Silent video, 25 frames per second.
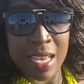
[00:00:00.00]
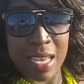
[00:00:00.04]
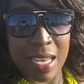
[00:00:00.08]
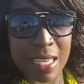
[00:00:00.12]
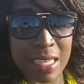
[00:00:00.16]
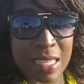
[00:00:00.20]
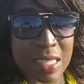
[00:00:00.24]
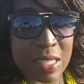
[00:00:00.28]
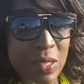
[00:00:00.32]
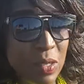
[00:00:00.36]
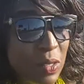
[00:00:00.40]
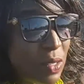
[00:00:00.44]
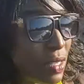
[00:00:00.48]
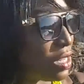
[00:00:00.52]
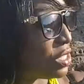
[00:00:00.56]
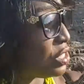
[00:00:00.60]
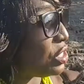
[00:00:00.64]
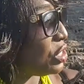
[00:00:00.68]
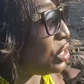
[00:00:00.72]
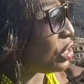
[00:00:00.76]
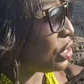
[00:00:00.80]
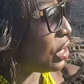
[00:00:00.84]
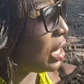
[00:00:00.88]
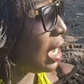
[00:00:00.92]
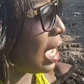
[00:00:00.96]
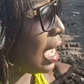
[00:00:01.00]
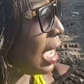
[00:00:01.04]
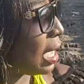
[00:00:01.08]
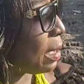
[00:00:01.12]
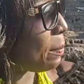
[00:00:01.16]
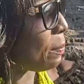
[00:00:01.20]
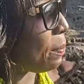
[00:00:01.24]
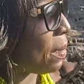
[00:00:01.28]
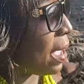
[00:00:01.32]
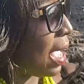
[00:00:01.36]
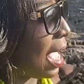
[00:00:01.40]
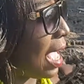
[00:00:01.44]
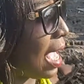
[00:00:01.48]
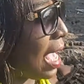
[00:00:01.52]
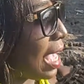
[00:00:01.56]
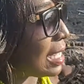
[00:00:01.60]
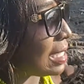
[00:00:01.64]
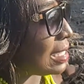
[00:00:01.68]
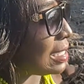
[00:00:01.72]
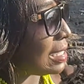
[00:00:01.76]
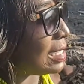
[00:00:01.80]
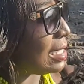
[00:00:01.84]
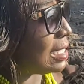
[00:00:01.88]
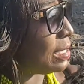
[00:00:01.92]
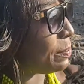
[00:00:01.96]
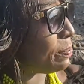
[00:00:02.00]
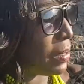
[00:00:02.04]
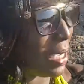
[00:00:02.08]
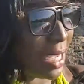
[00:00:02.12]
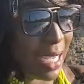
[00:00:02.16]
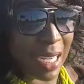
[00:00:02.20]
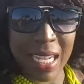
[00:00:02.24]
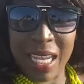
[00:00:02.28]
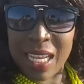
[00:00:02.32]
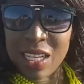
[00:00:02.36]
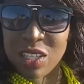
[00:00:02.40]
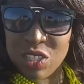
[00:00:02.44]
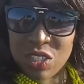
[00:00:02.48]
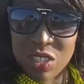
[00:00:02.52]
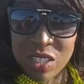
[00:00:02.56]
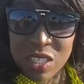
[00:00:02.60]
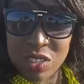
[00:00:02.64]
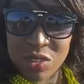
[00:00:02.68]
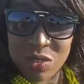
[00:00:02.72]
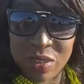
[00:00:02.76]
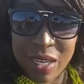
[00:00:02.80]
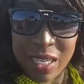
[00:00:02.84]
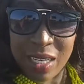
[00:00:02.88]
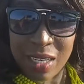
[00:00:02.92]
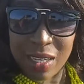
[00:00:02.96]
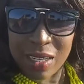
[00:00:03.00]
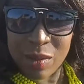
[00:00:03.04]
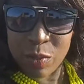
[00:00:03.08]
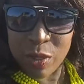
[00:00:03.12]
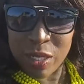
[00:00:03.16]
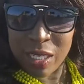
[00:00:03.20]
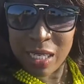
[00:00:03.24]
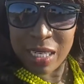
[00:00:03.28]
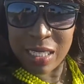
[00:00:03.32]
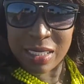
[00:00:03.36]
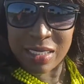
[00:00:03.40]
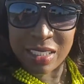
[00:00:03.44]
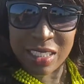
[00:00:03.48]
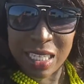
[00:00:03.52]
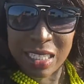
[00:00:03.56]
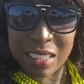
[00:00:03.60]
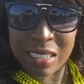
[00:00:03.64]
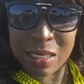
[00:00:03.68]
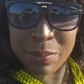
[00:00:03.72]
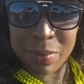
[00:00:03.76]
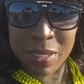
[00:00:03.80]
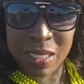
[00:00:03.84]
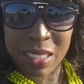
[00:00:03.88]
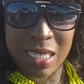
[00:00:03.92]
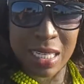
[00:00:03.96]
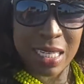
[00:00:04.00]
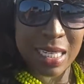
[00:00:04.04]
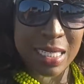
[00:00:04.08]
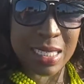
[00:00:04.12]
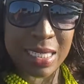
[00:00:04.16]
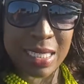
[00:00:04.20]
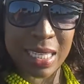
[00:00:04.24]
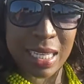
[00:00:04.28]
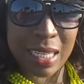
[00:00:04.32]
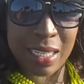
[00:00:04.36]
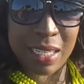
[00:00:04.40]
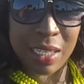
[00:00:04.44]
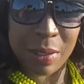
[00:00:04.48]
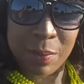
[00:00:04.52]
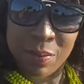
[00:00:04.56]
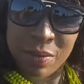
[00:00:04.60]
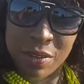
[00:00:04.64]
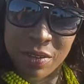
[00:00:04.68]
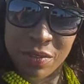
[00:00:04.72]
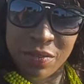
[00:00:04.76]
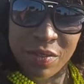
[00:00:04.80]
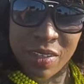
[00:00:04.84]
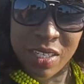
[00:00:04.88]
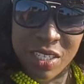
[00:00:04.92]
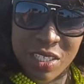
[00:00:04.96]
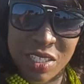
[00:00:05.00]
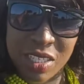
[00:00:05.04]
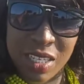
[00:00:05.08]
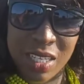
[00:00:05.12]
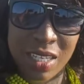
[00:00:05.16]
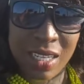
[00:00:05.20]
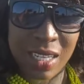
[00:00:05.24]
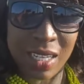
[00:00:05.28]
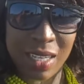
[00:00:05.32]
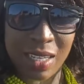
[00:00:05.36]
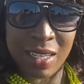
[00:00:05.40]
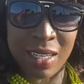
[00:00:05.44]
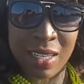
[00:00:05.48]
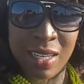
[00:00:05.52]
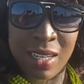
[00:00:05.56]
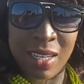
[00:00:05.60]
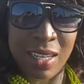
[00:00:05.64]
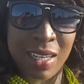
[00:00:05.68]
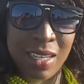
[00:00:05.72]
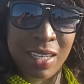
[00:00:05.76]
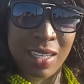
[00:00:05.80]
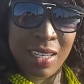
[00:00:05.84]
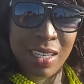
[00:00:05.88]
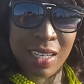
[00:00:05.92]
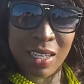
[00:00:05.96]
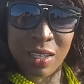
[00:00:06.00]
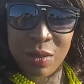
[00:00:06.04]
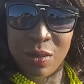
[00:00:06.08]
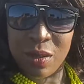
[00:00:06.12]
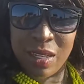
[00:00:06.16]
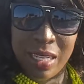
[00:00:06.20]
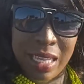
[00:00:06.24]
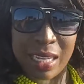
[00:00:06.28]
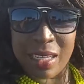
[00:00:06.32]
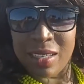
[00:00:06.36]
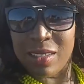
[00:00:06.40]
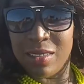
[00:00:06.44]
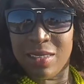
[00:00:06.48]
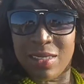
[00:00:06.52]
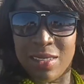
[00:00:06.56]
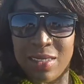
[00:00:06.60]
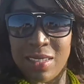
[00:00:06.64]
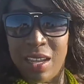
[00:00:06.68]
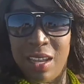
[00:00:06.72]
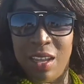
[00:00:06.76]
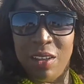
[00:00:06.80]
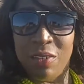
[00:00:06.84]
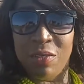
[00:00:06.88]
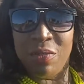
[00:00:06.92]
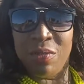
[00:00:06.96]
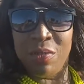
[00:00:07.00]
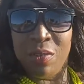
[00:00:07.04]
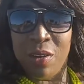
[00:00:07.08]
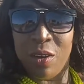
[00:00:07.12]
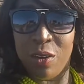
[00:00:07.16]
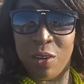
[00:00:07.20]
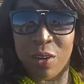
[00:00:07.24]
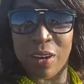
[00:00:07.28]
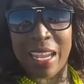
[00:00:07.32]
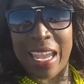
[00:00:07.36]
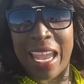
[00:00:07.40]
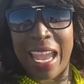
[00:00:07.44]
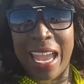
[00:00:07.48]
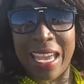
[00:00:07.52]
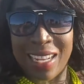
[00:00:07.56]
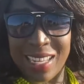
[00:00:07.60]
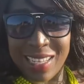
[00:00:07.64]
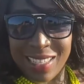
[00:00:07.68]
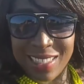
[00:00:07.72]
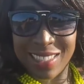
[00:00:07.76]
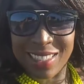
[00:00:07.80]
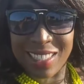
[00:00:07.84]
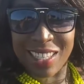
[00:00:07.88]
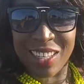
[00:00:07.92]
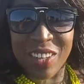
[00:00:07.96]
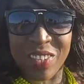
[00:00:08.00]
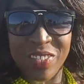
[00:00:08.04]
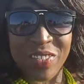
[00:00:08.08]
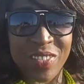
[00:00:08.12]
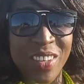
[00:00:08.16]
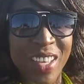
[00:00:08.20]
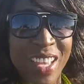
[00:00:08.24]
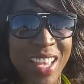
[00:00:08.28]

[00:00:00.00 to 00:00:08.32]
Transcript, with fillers: as soon as you come past the main entrance right here where the gentlemen they sell their provision and you know all that good stuff organic stuff